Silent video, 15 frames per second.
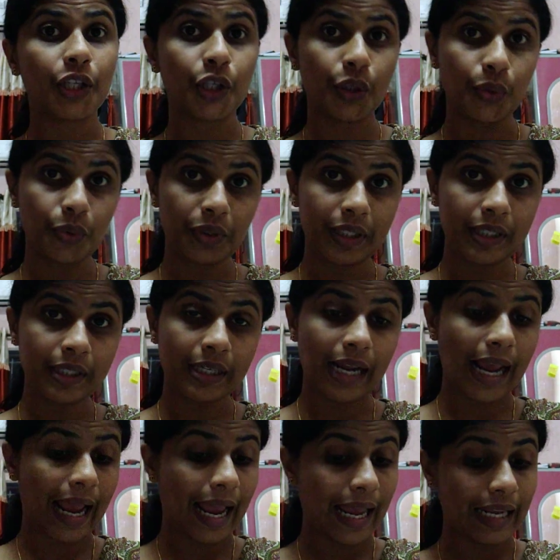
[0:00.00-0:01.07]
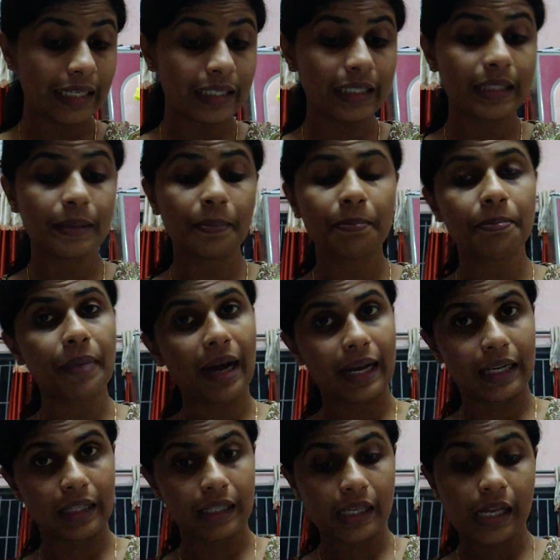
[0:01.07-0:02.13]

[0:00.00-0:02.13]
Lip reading: urine and bile,